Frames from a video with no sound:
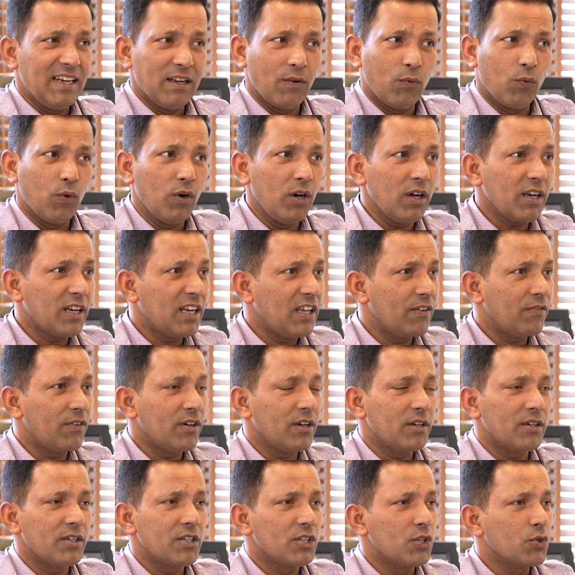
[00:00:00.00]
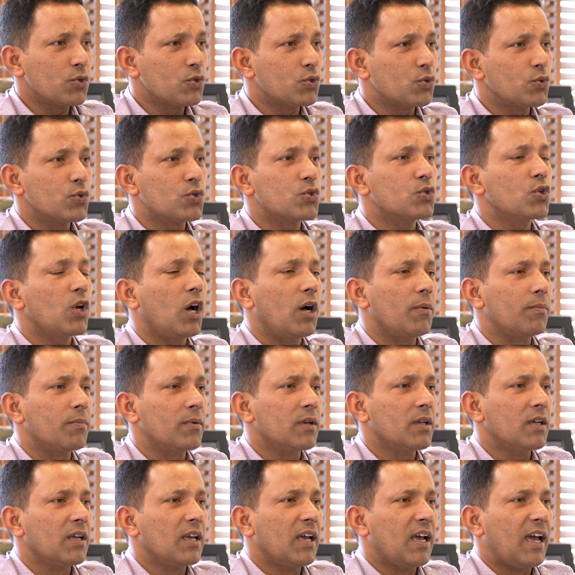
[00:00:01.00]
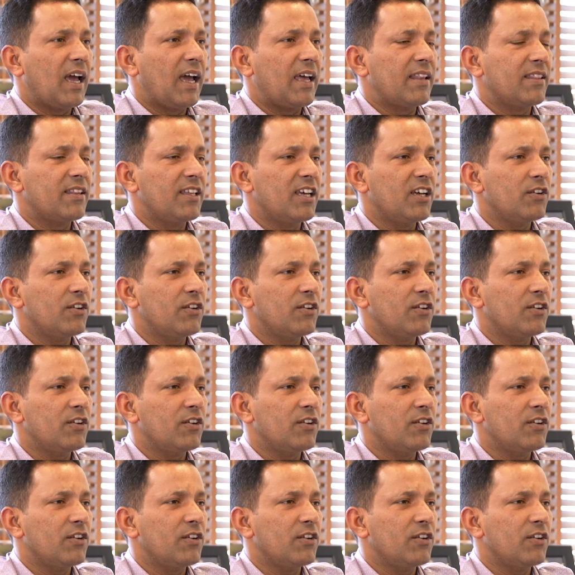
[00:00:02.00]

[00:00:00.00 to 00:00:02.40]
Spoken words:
work never used to stop. And